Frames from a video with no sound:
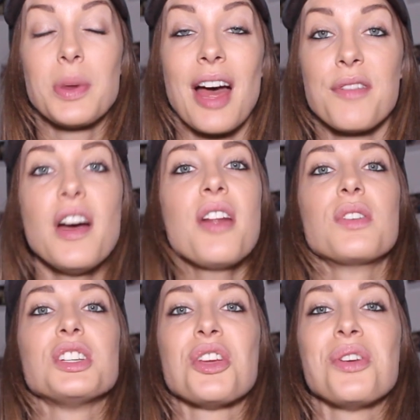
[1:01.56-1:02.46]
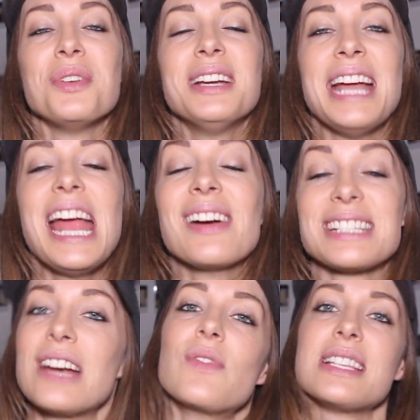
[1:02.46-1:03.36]
without further ado, here are
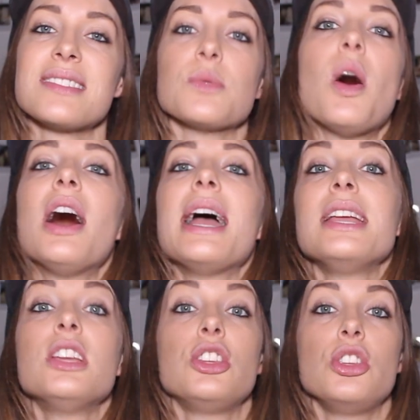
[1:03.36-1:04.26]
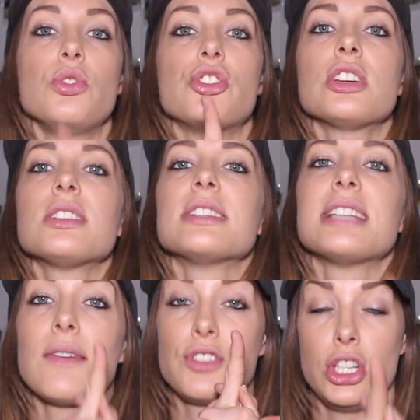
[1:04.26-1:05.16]
10 reasons why you shouldn't
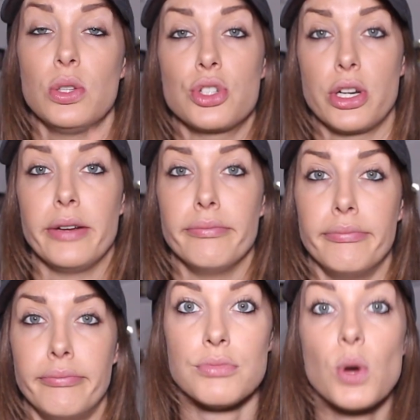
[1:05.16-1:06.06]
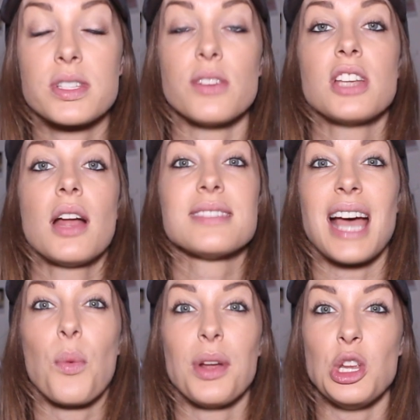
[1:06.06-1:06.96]
have children. Also, turns
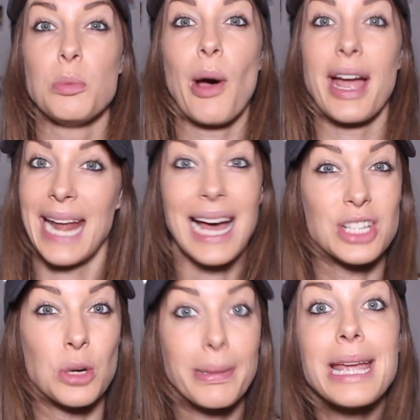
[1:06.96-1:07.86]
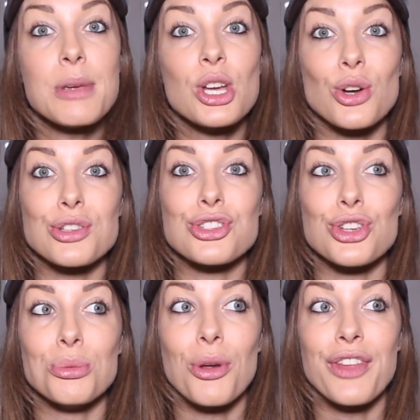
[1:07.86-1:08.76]
out when you buy an adult baby
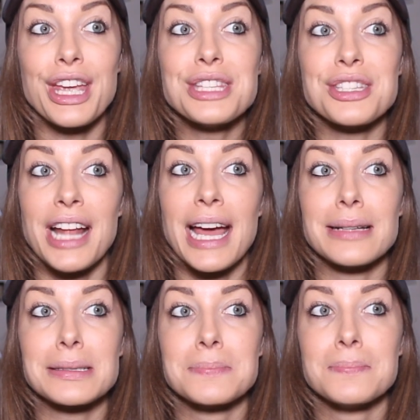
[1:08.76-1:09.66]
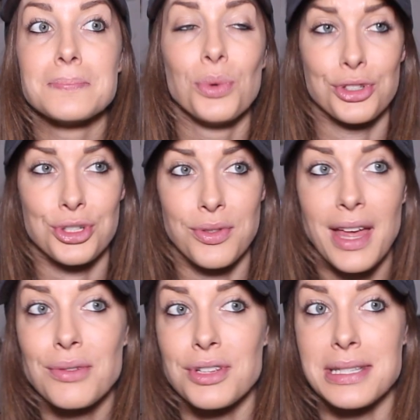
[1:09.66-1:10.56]
costume on the internet, what you
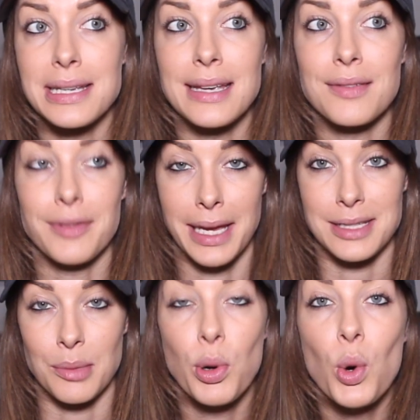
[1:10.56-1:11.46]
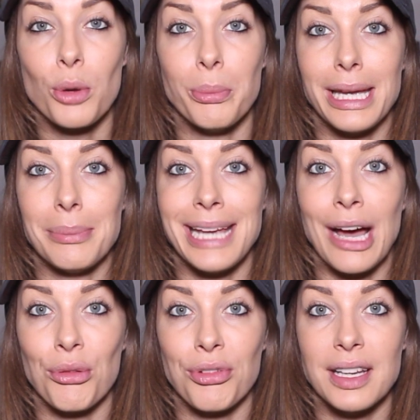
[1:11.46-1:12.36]
then receive is a porn baby
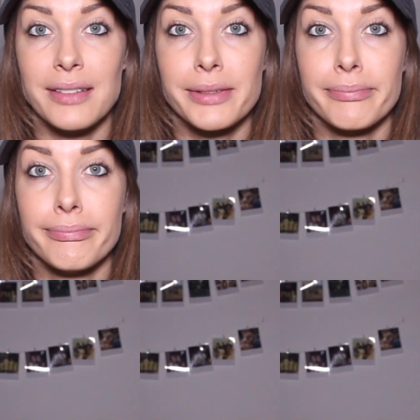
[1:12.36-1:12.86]
outfit.